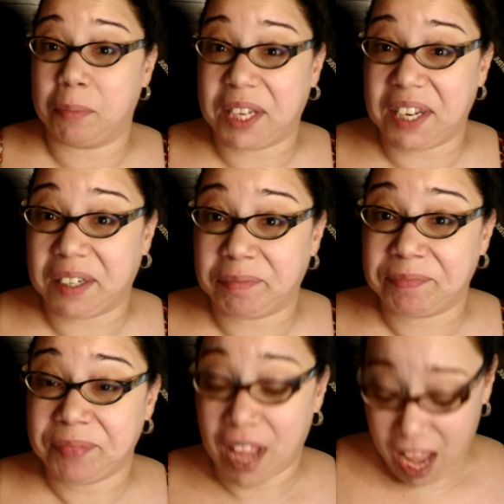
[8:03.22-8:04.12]
them again.
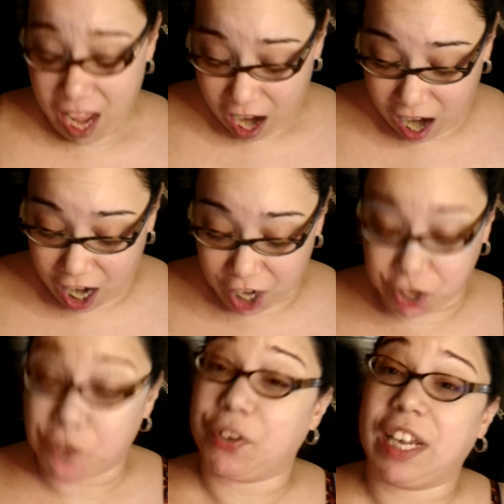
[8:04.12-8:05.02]
Uh,
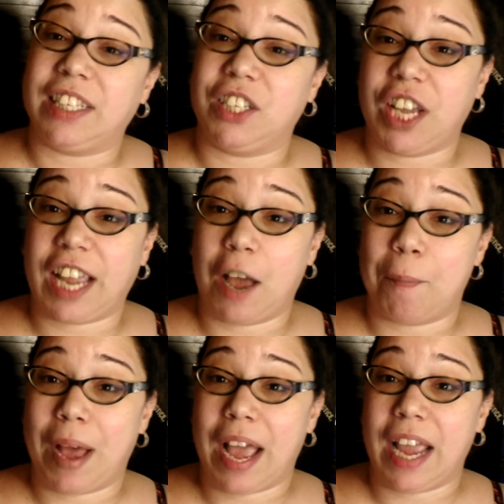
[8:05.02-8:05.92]
don't forget to check
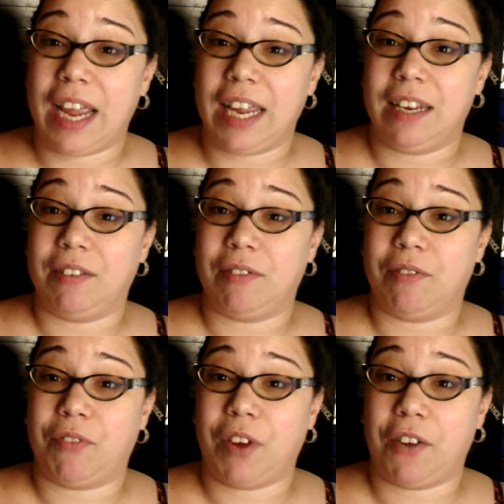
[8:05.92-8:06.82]
out my
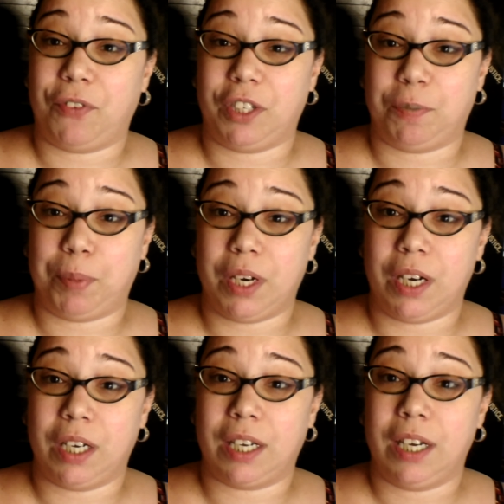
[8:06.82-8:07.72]
very first
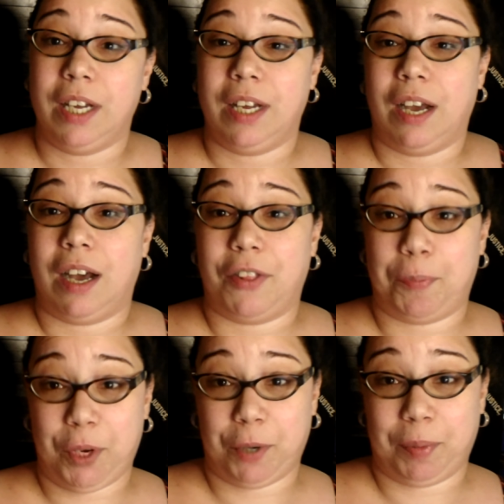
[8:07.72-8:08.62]
book, The
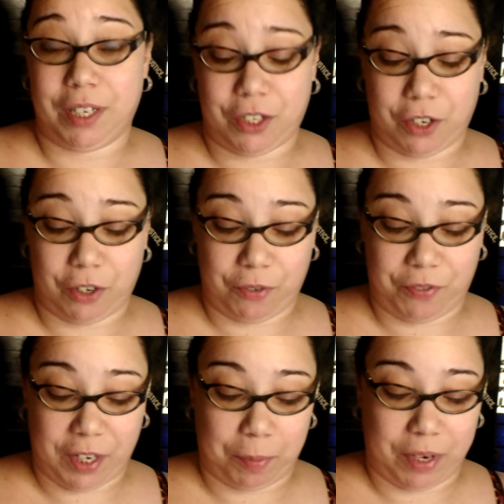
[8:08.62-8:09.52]
Pure Blood Eternal,
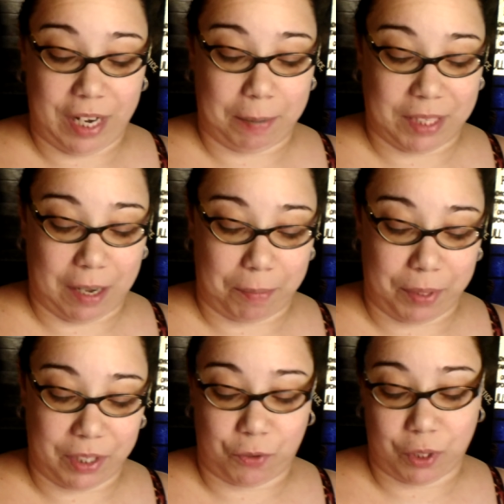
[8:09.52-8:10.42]
available on Amazon
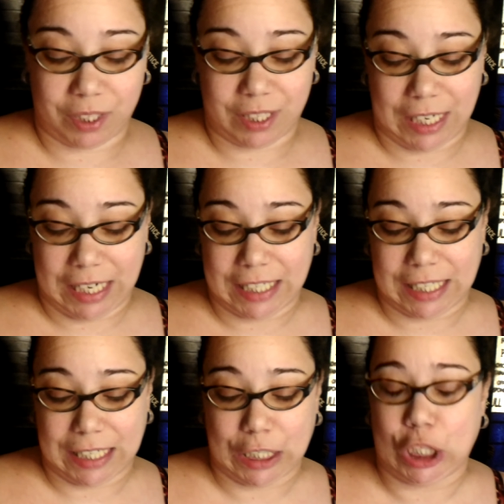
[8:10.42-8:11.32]
Books. Of course, the link
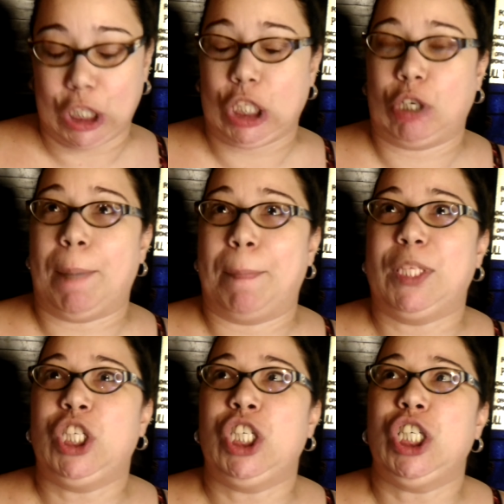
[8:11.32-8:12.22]
is in the
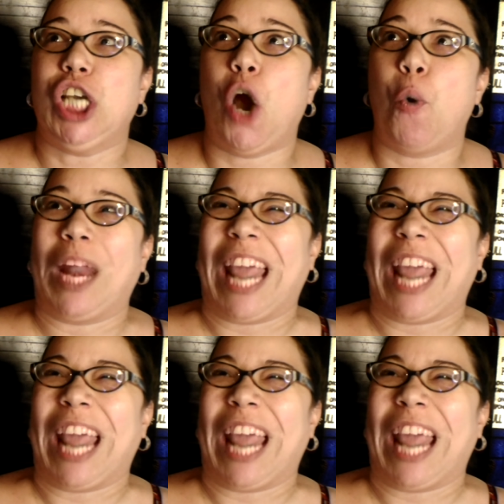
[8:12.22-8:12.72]
description.